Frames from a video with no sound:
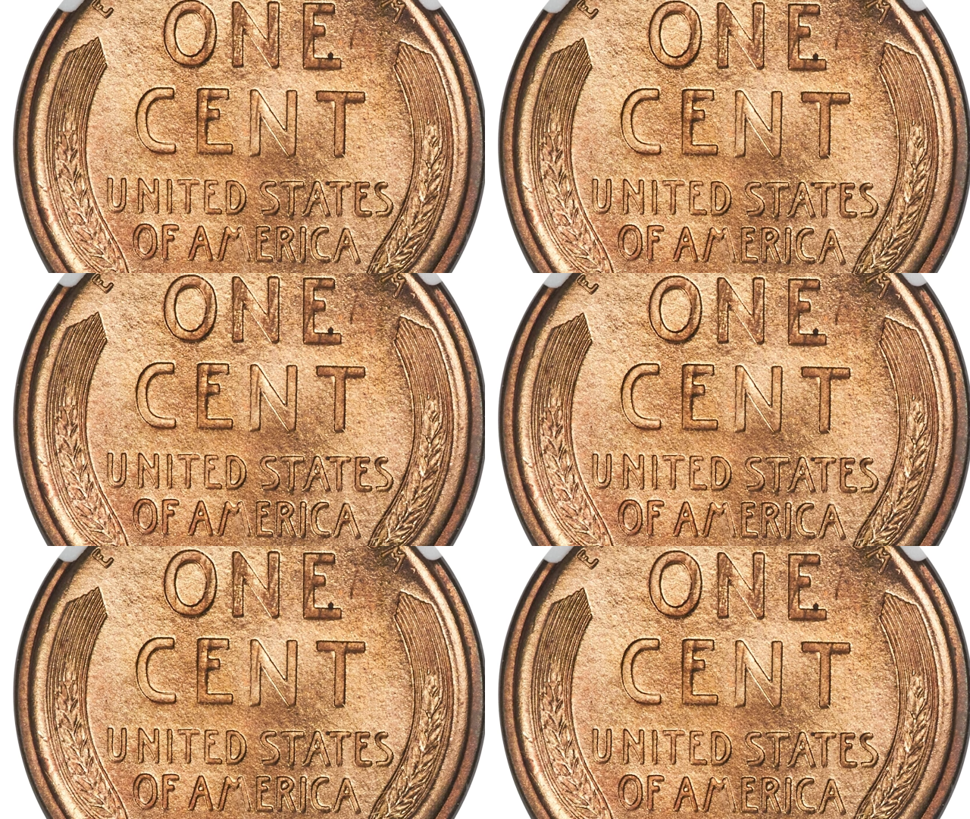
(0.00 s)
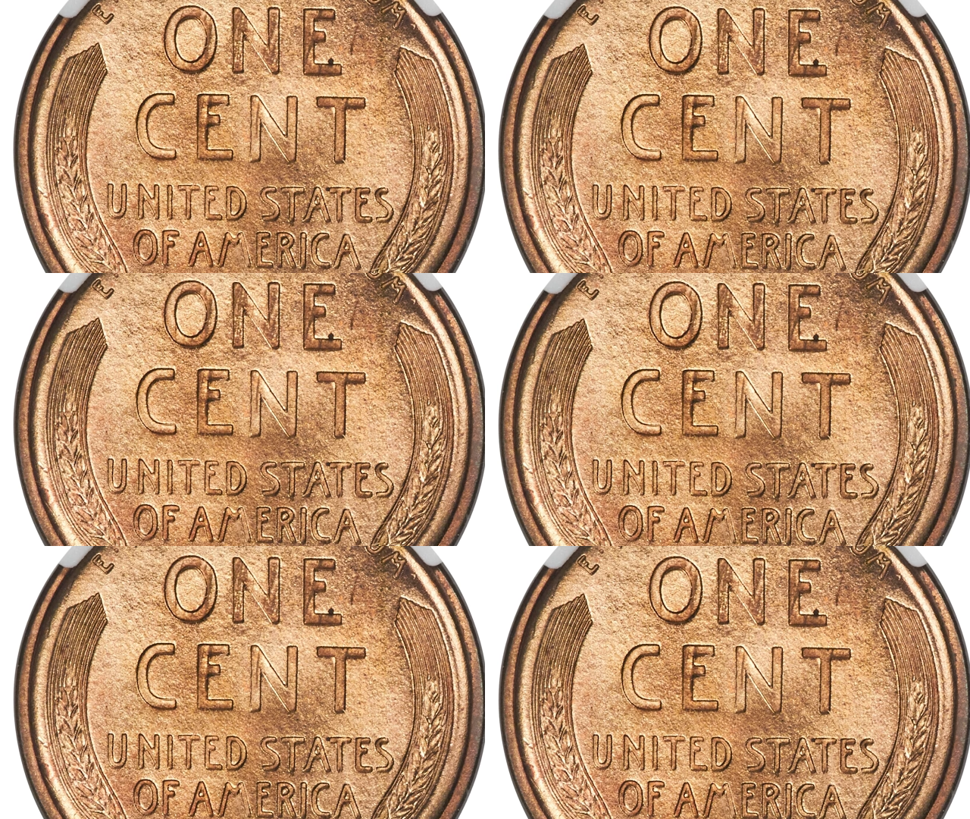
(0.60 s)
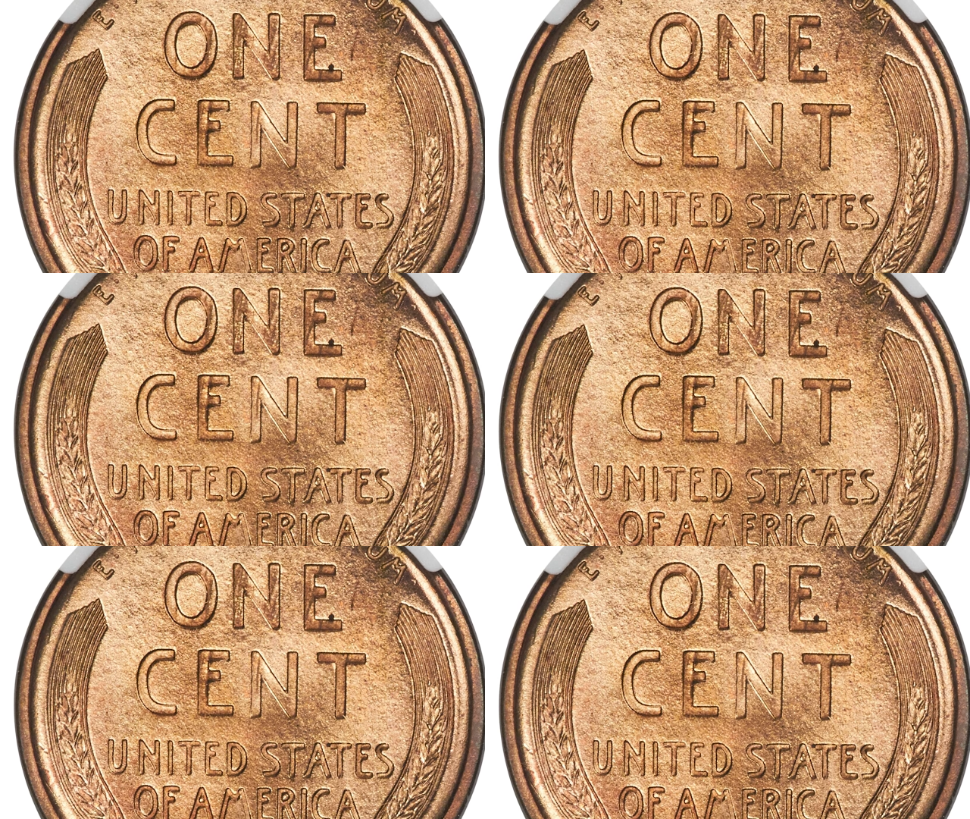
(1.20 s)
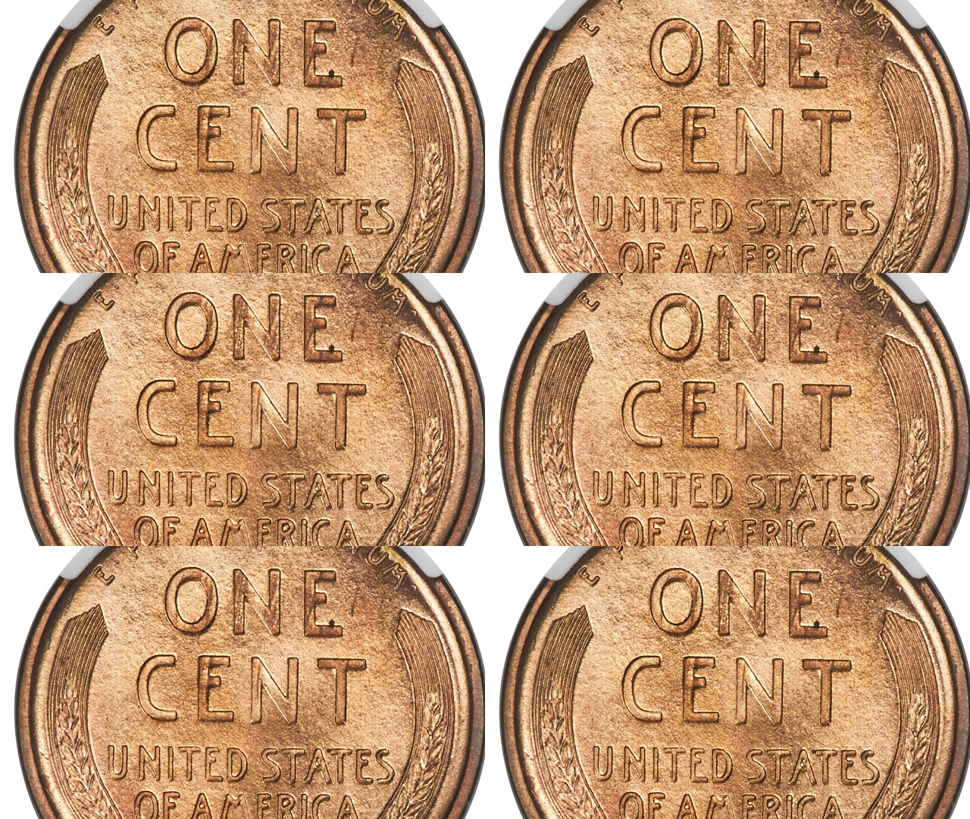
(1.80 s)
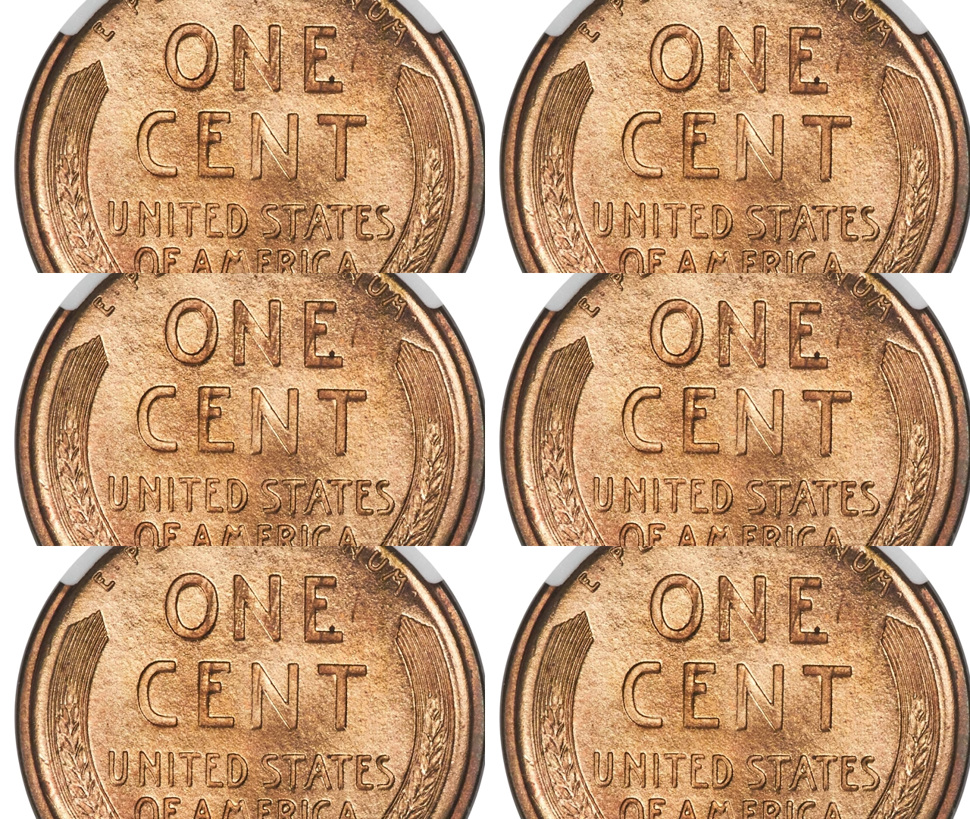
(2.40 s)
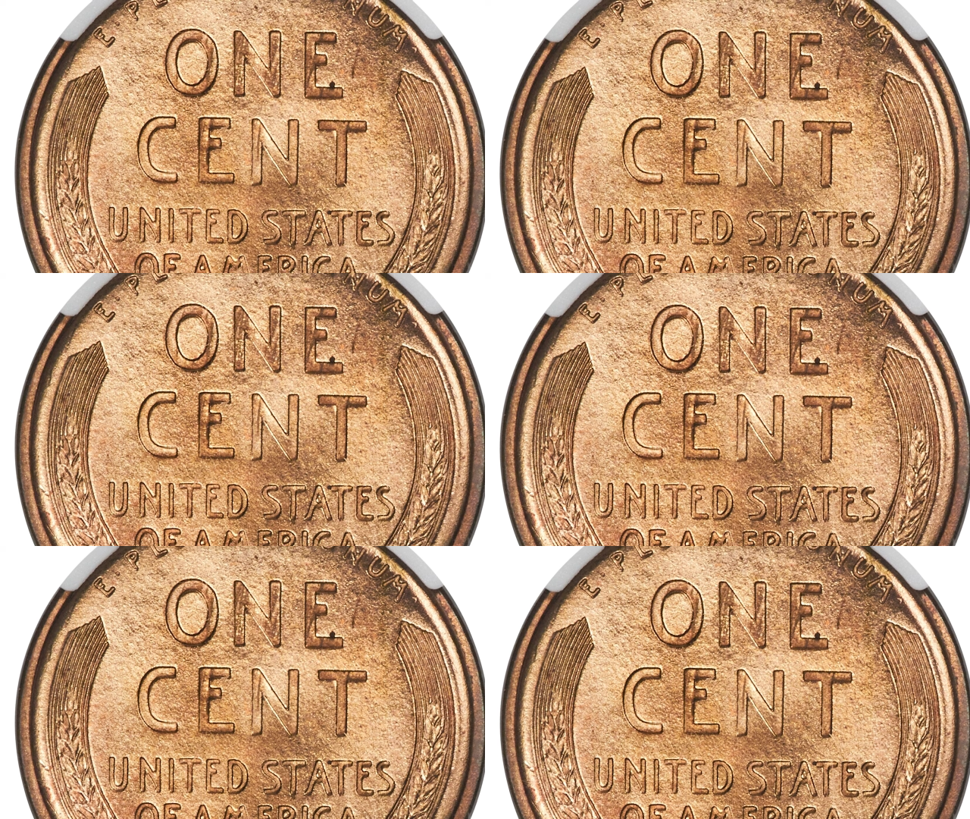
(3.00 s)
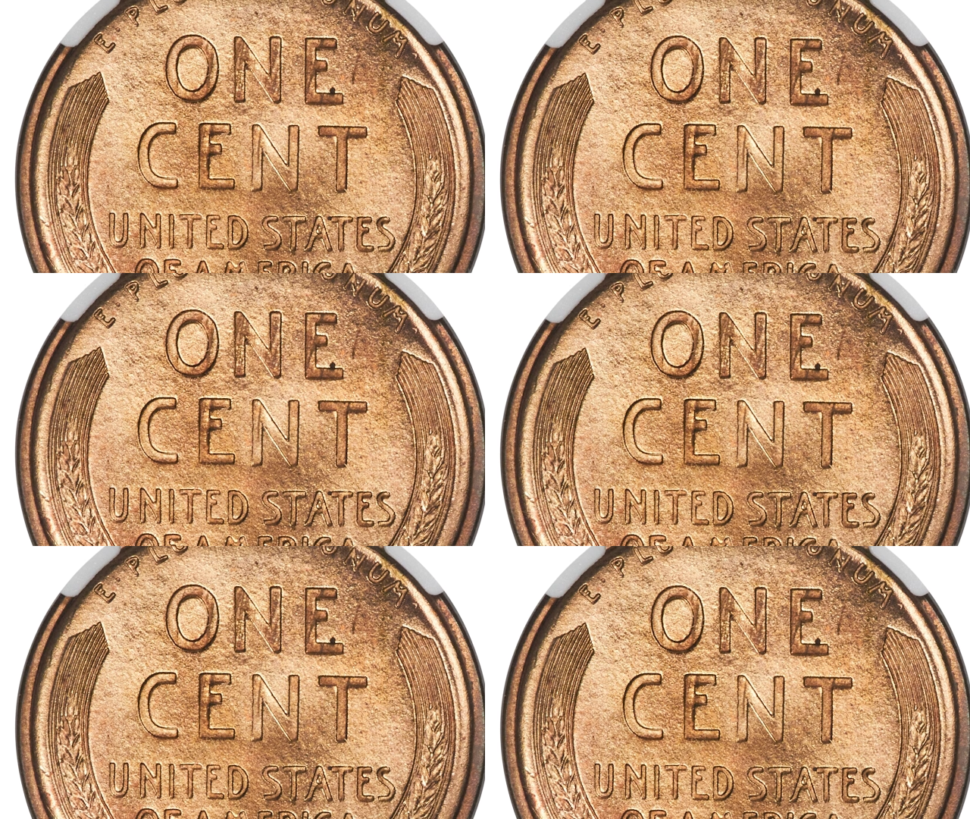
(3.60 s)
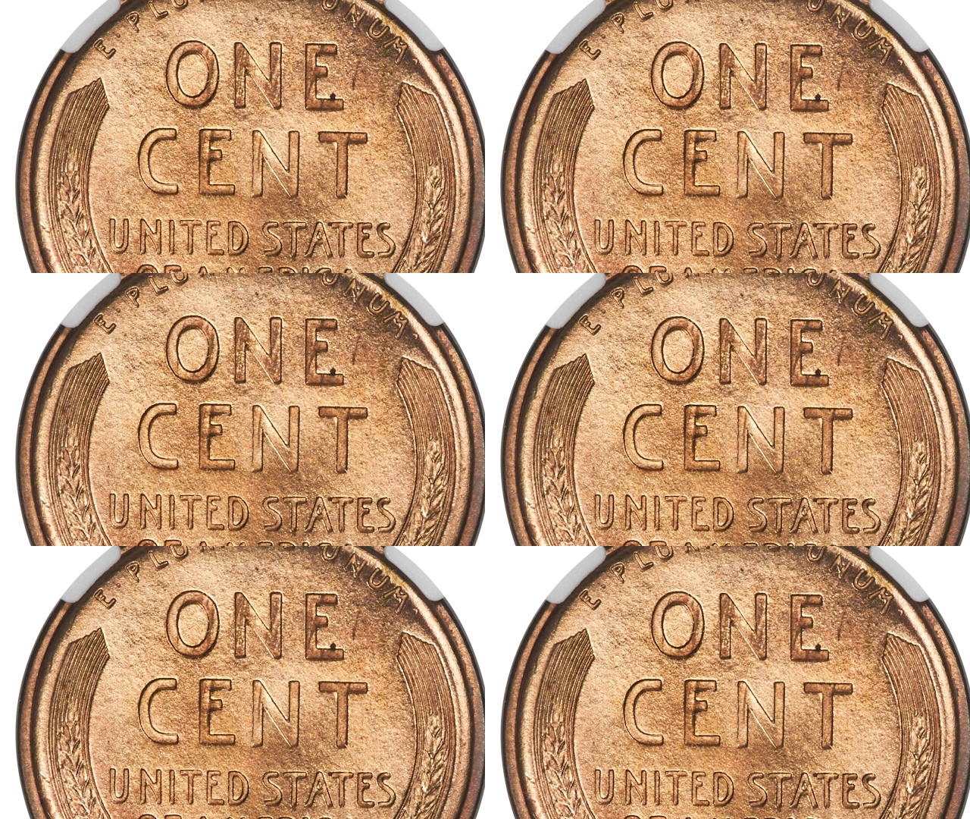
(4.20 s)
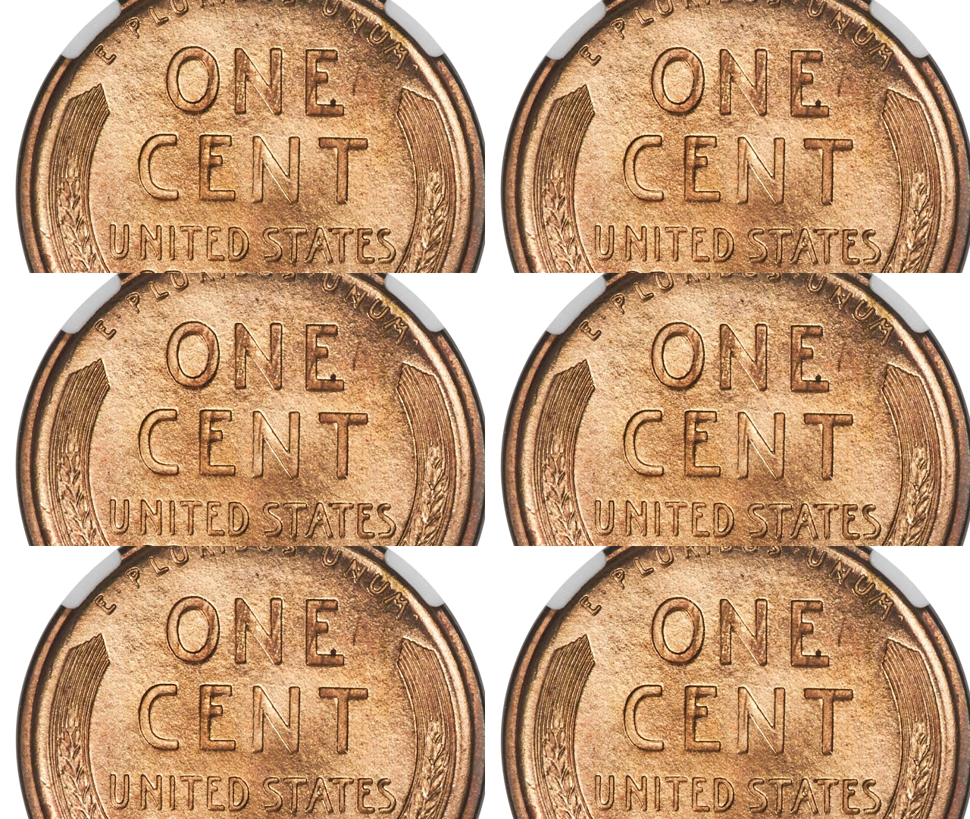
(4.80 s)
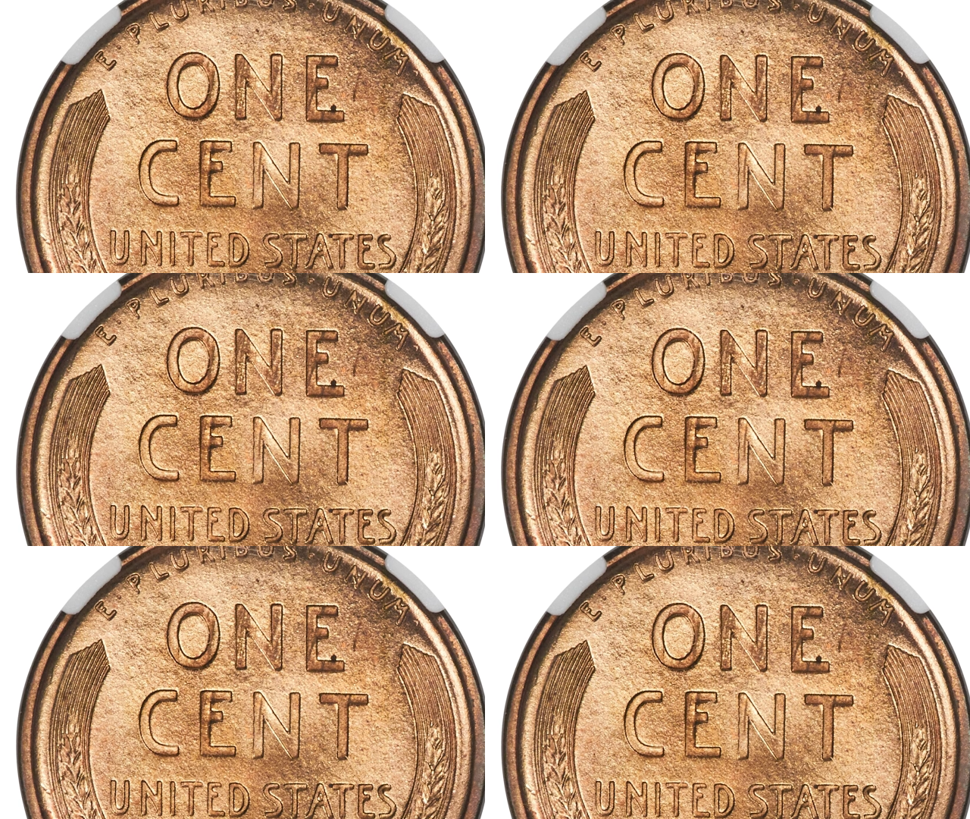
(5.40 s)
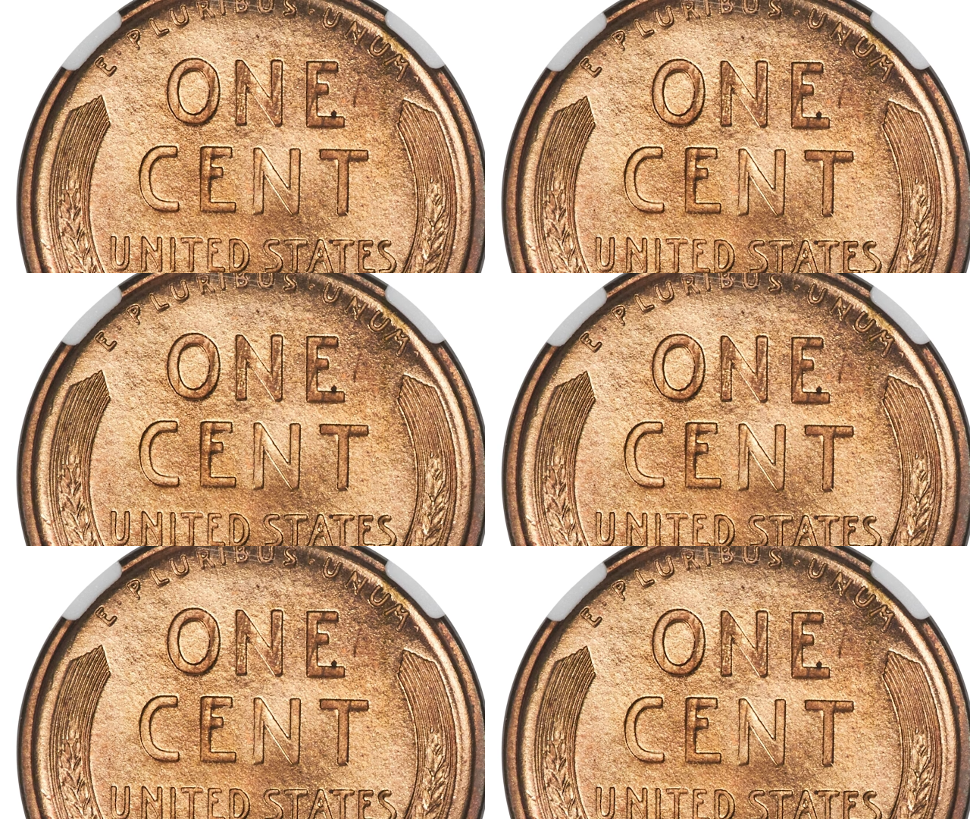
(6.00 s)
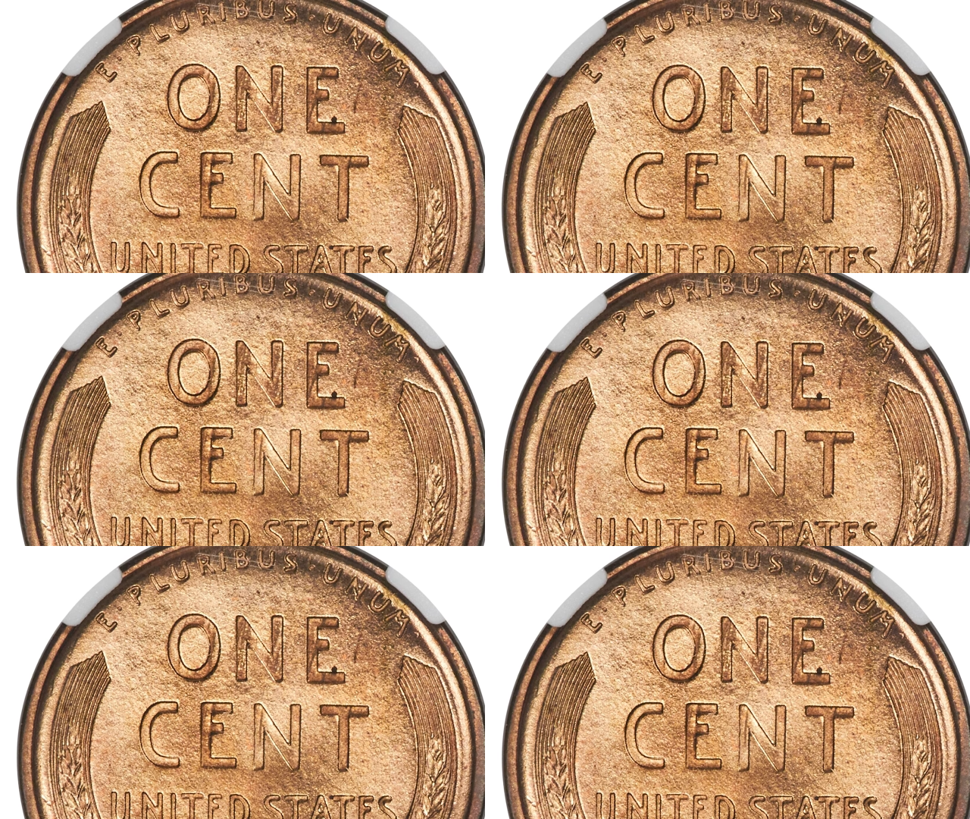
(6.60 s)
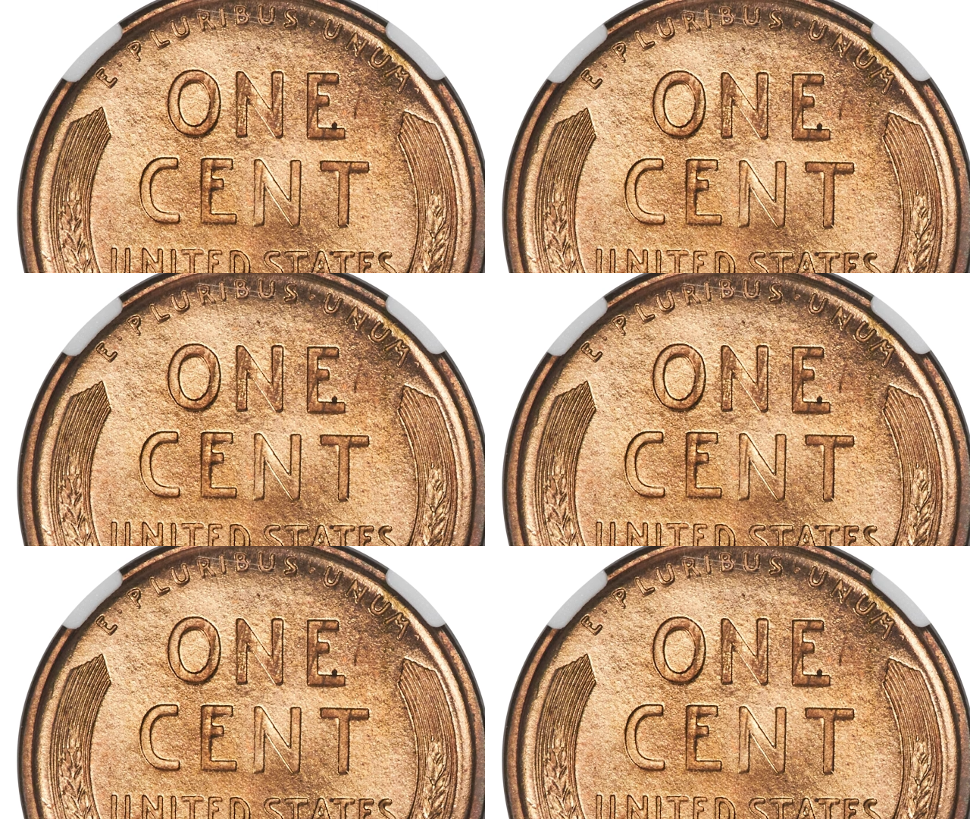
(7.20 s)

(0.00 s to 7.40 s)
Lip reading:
Nobody's mouth can be seen.